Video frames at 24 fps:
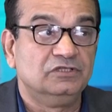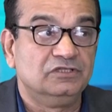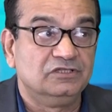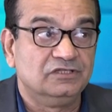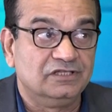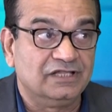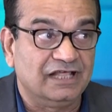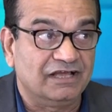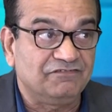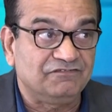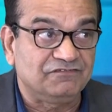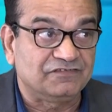
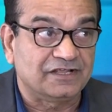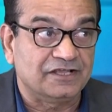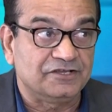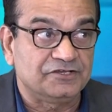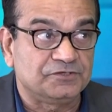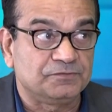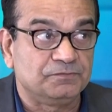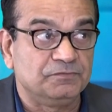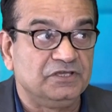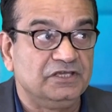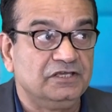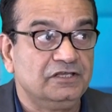left
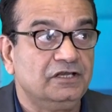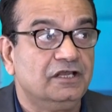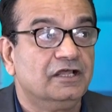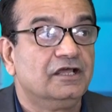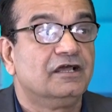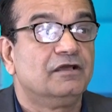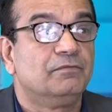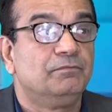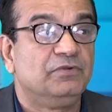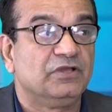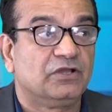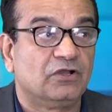Kashmir
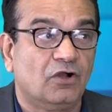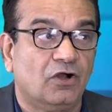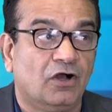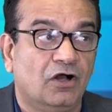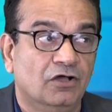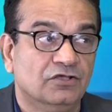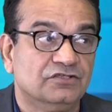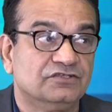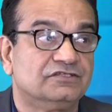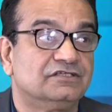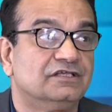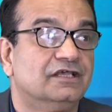
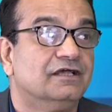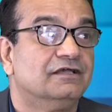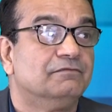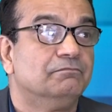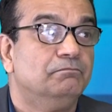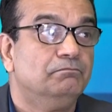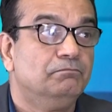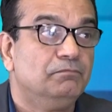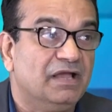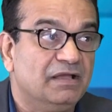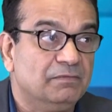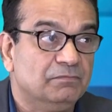because
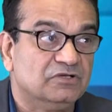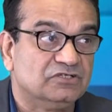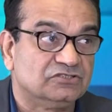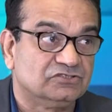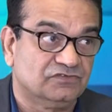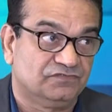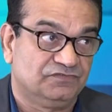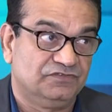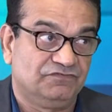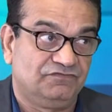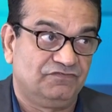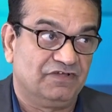members
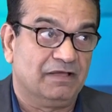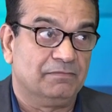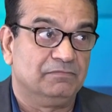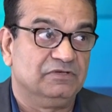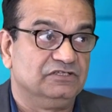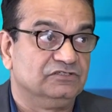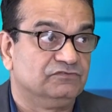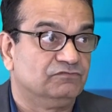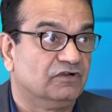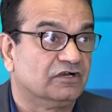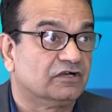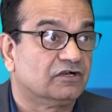of their
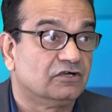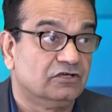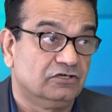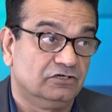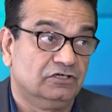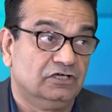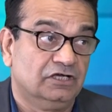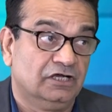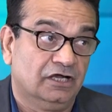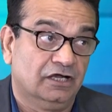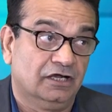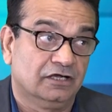families were
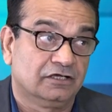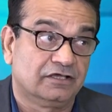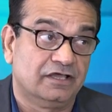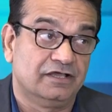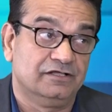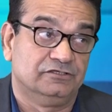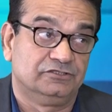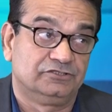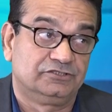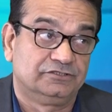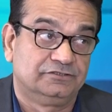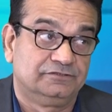
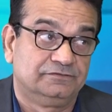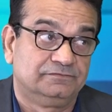killed.